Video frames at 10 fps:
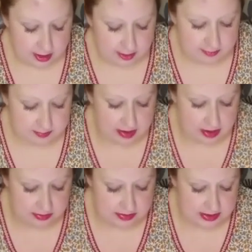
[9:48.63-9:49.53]
of
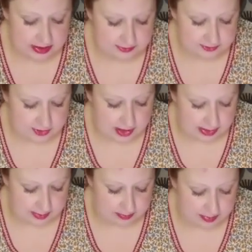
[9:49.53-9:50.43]
Mount
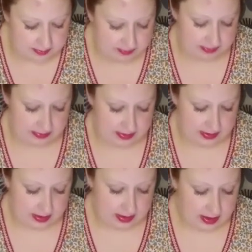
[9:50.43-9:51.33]
Ephraim.
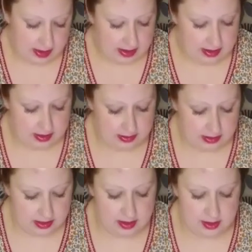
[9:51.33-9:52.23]

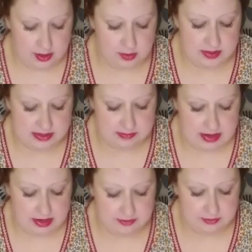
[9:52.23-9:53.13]
Elkanah was a
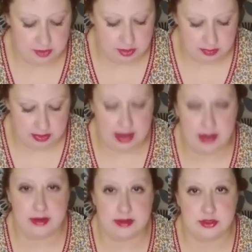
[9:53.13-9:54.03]
man of noble
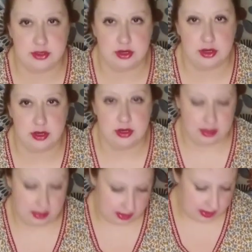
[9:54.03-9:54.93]
character
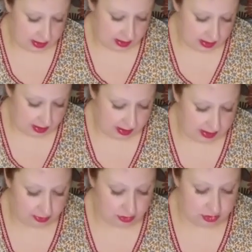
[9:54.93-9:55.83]

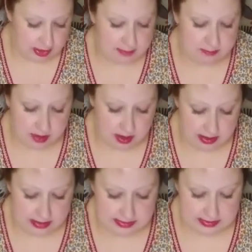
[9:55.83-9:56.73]
and great
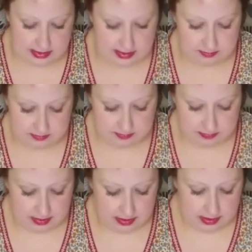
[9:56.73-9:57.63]
piety.
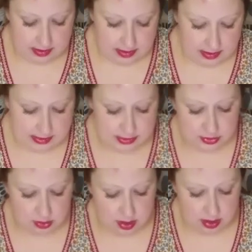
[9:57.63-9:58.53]
He
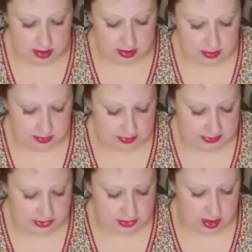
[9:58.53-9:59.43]
saw
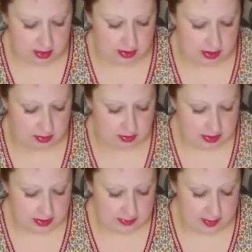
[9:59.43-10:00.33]
with sorrow
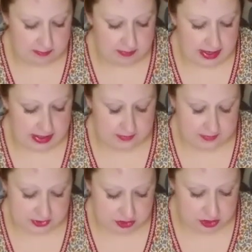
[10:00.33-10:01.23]
that many of
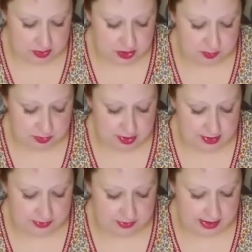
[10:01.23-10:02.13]
his Jewish
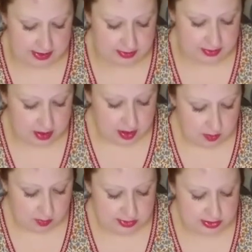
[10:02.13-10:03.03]
brethren
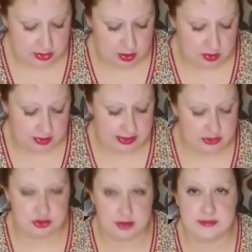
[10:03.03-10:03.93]
were
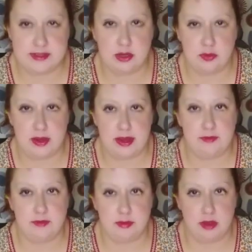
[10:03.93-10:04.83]
slowly drifting
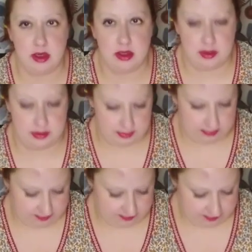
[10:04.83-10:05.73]
away from God.
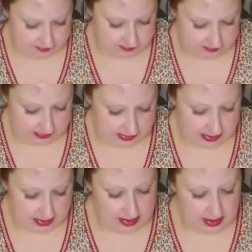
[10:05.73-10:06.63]

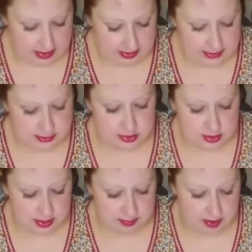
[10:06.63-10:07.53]
And he
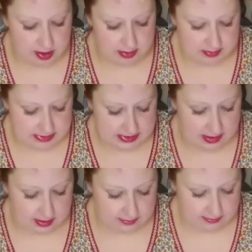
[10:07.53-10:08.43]
took upon
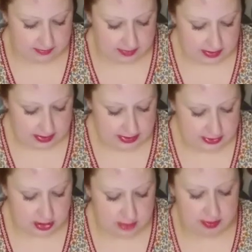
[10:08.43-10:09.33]
himself
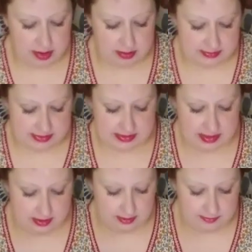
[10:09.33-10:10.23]

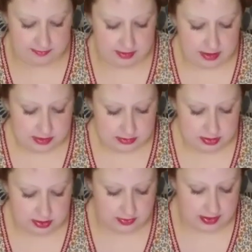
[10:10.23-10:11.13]

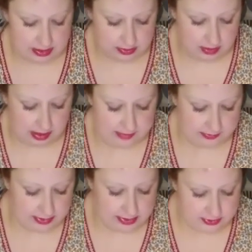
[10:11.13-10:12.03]
to create a
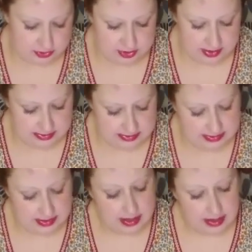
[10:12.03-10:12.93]
lively
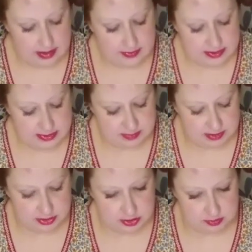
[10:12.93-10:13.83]
interest in the
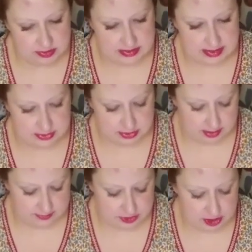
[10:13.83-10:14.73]
spiritual center
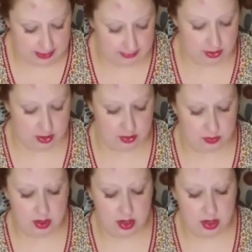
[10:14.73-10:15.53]
of Shiloh,